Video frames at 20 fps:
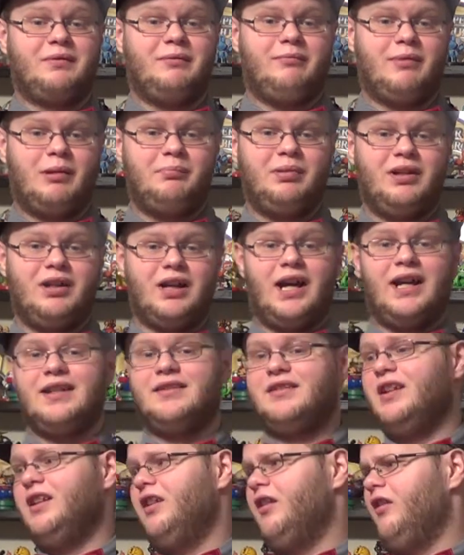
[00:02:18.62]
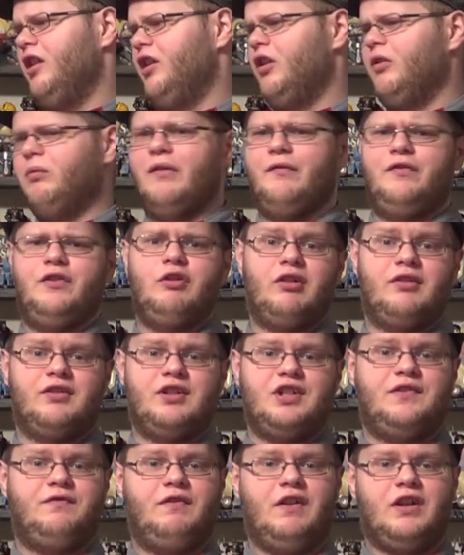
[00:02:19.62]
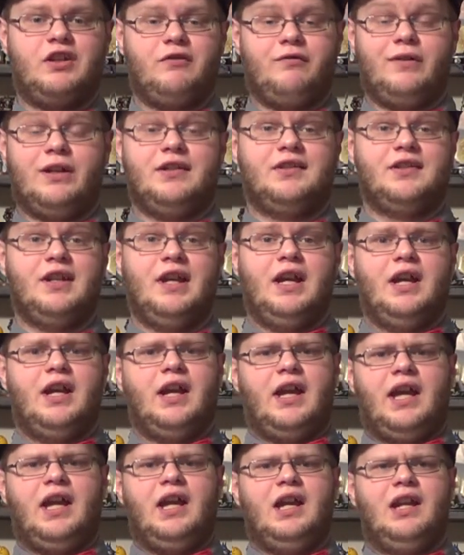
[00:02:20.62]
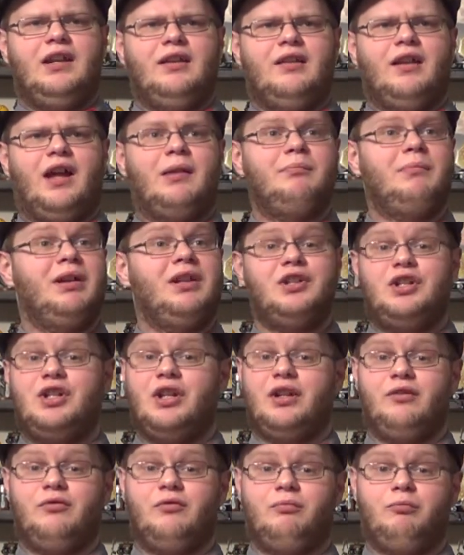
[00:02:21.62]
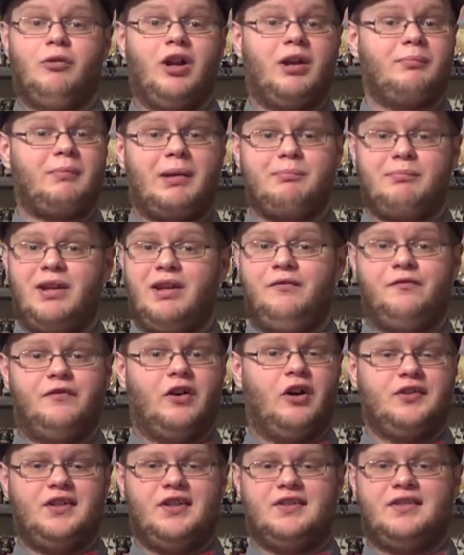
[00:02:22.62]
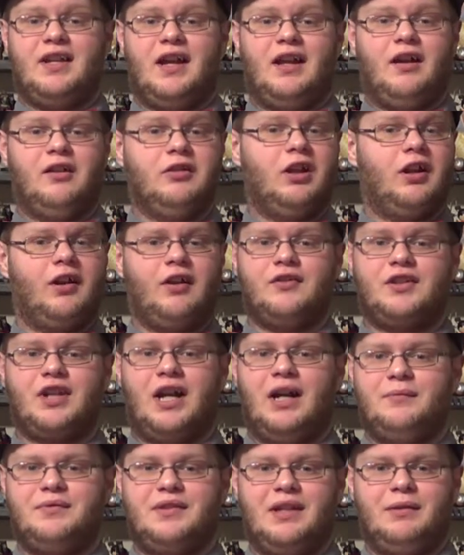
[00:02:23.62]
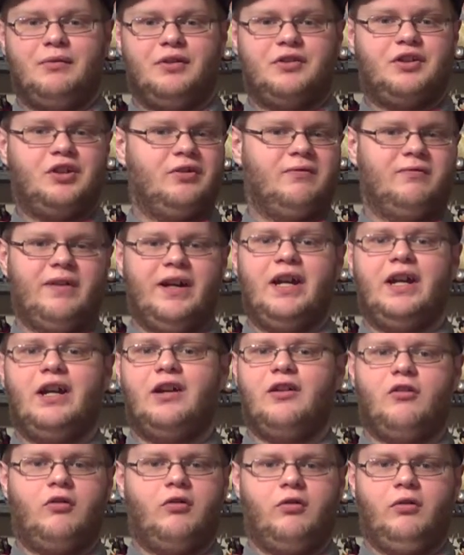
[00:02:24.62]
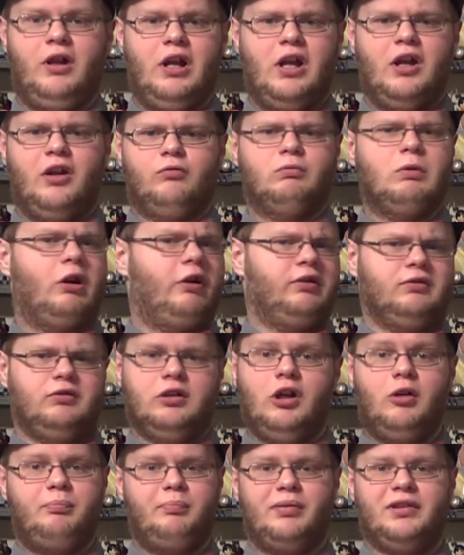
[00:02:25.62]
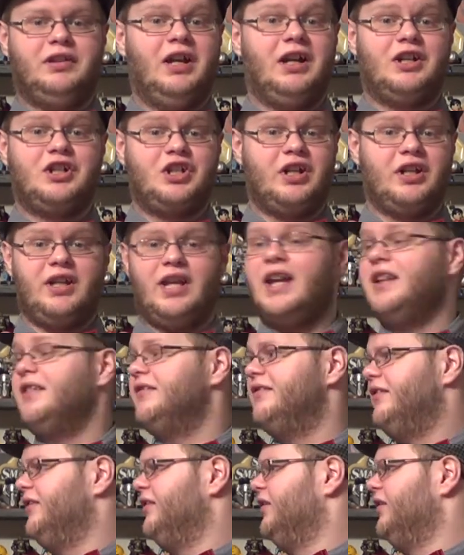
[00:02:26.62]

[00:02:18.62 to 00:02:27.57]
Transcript: remember, I did a little review on these figurines, and I mentioned one of my main faults is that a lot of times they were too rare or were on low production, and